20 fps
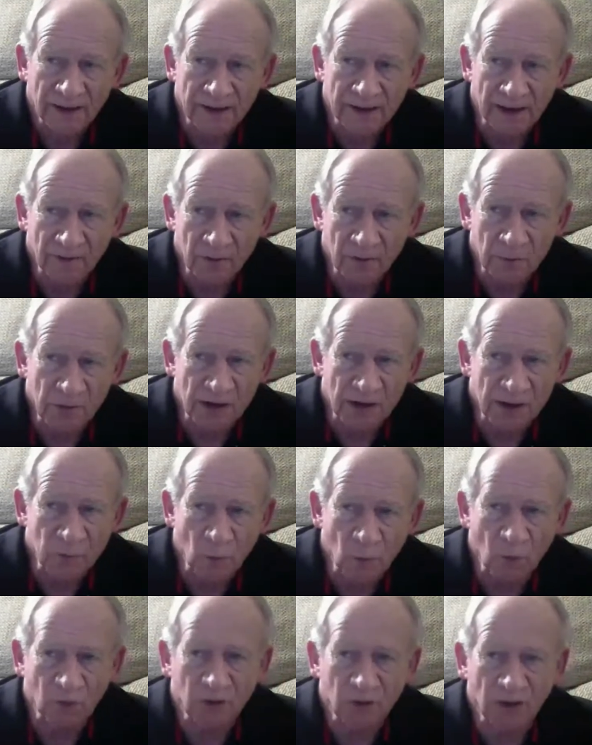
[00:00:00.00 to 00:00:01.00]
And everybody
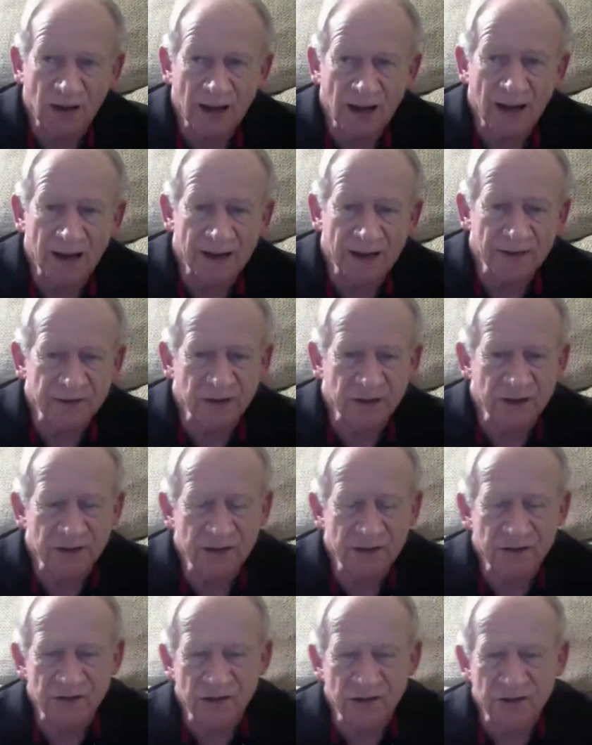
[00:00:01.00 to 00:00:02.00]
will lie. It's a
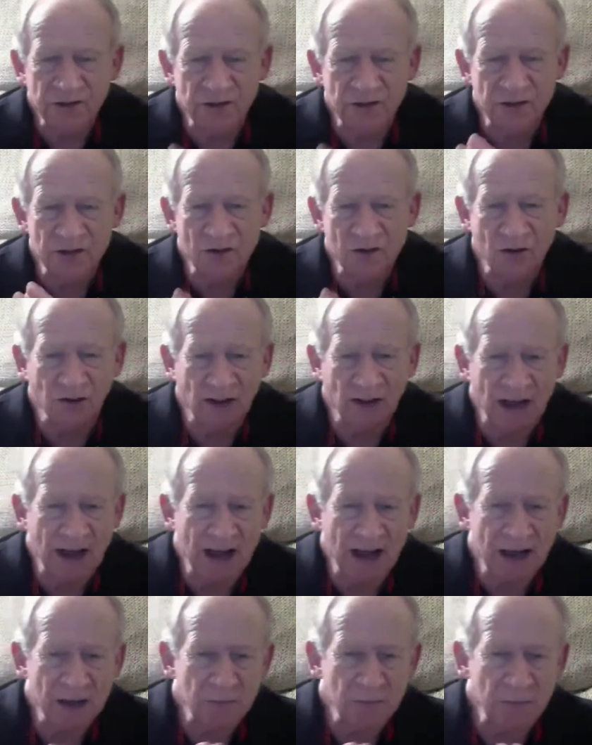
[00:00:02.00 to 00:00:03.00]
consistent. You
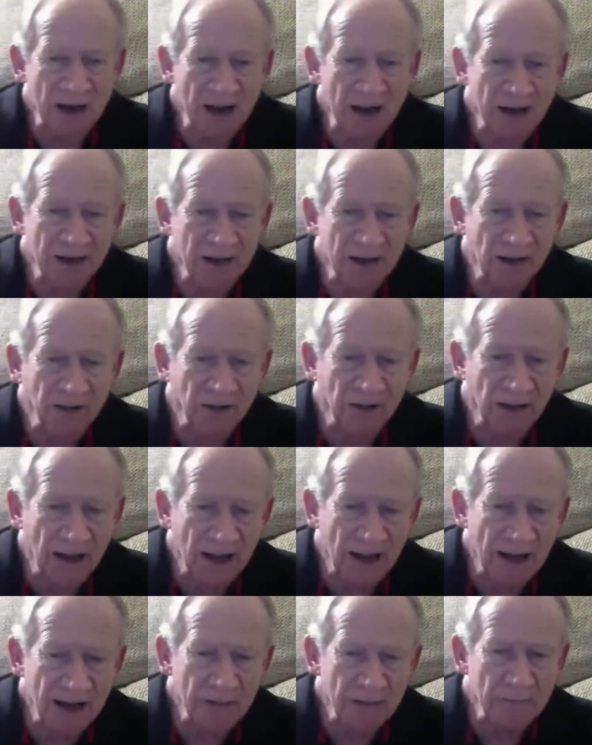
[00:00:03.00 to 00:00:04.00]
lie about it,
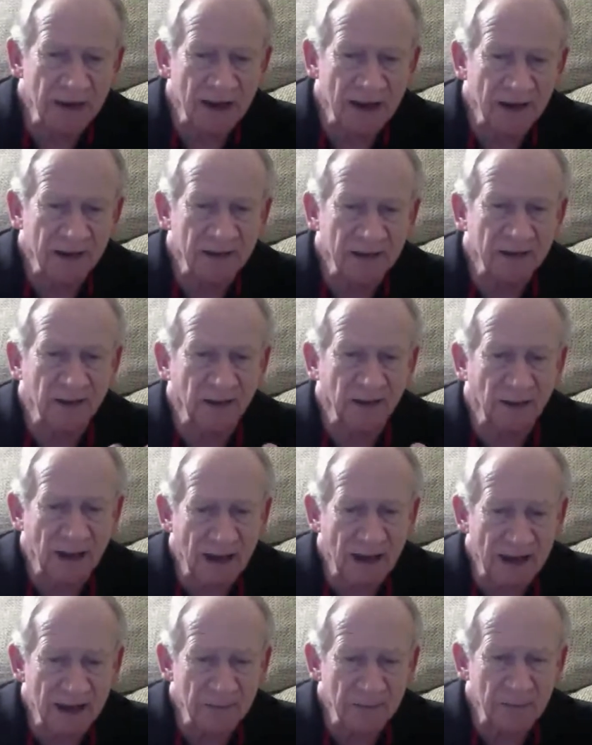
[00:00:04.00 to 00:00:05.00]
lie about it,
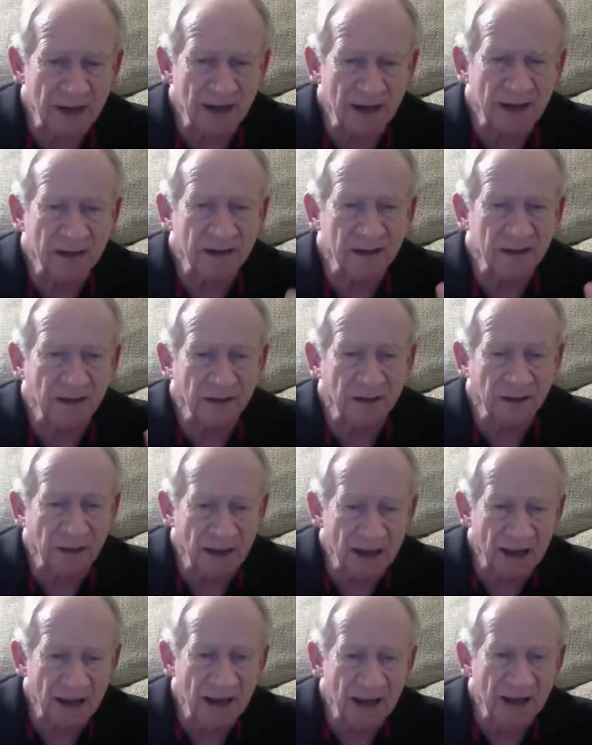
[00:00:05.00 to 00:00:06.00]
lie about it,
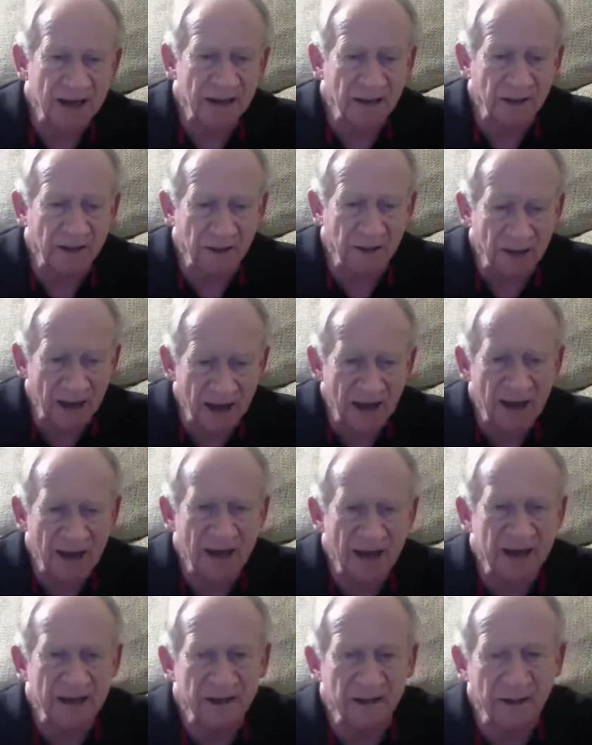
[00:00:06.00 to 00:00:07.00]
lie,
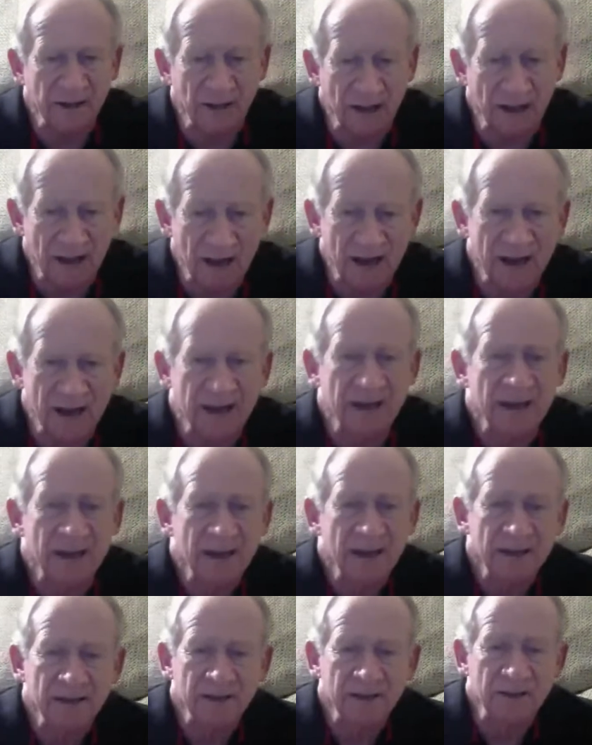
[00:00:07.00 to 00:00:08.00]
lie, lie
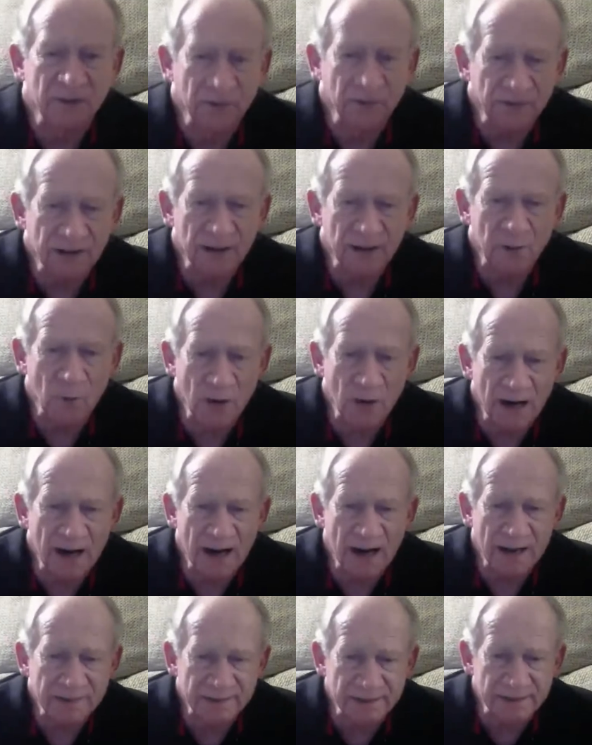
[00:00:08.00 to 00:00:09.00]
until they quit
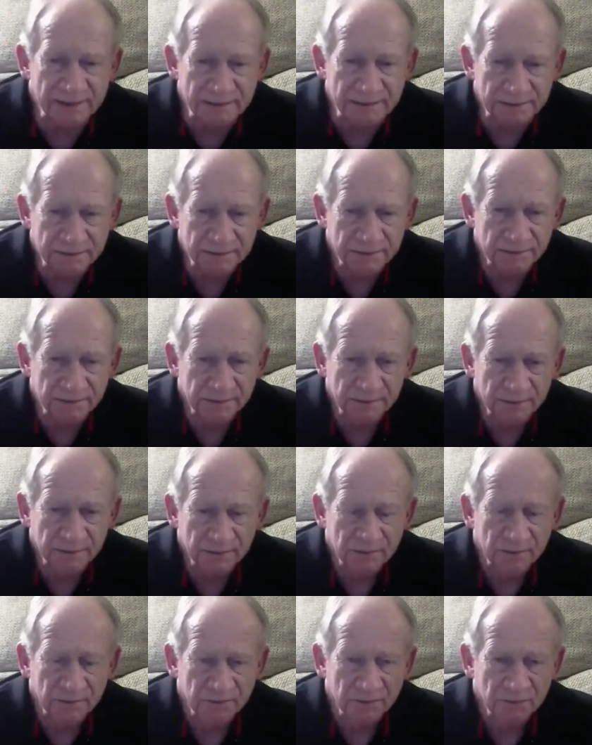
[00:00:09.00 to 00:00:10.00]
asking.
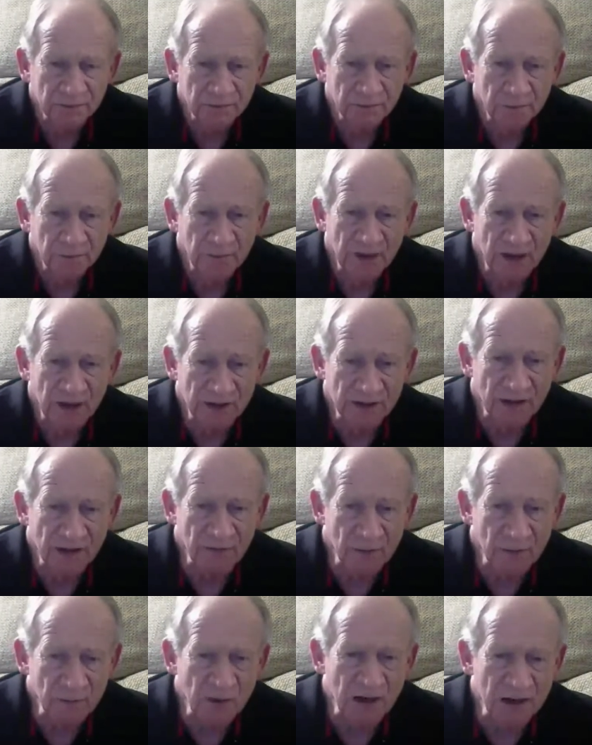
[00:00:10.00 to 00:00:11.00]
Because
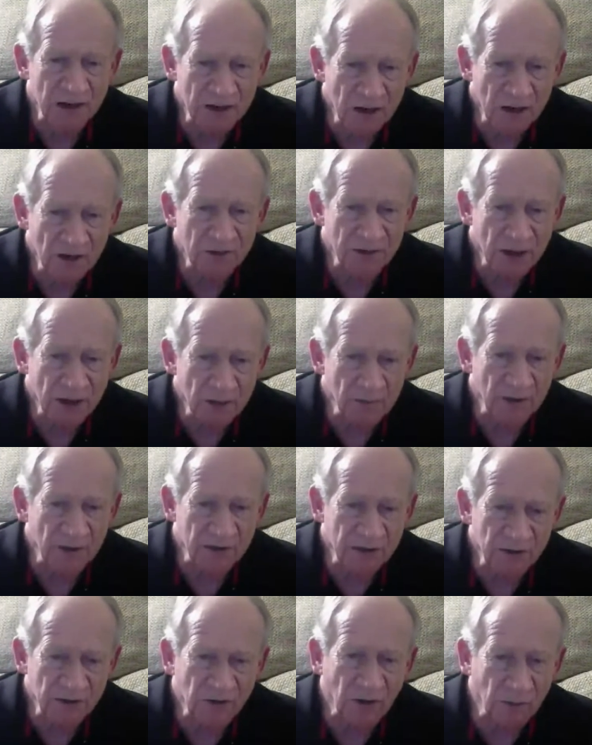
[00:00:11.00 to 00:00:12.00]
everybody knows how
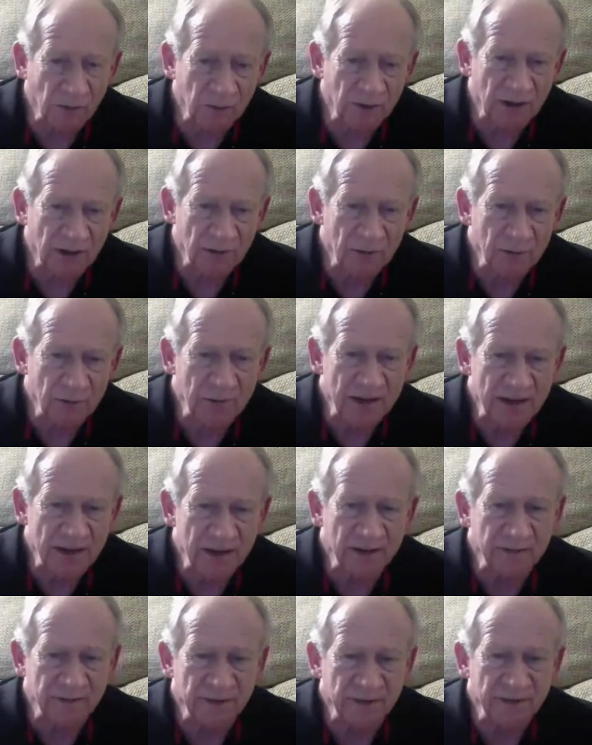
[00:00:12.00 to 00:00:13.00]
much trouble they would be
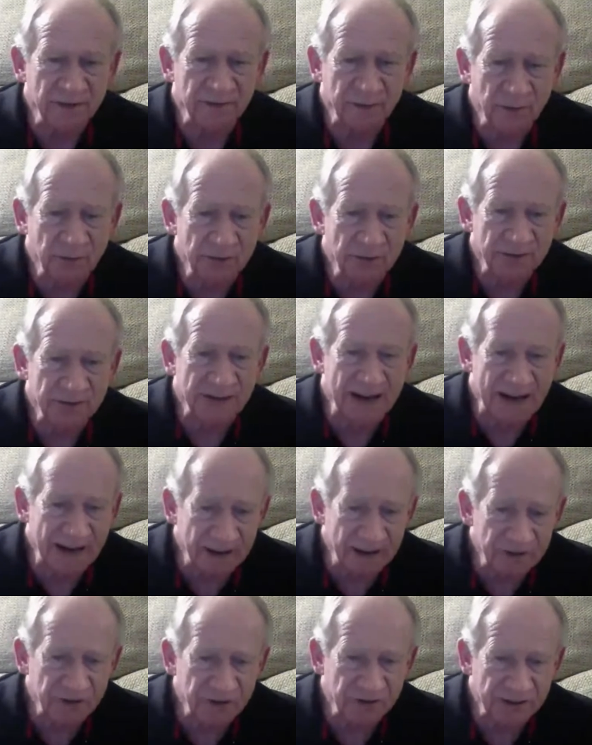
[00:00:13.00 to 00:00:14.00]
in if the truth
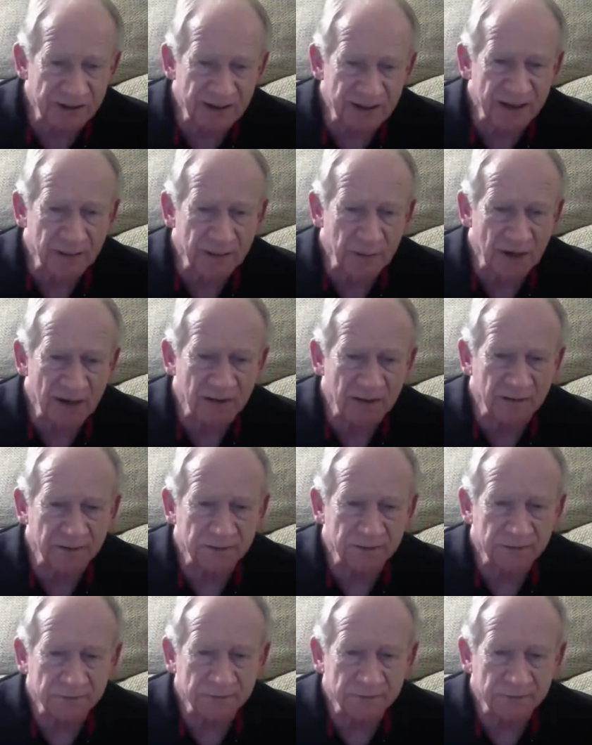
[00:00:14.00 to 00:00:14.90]
actually came out.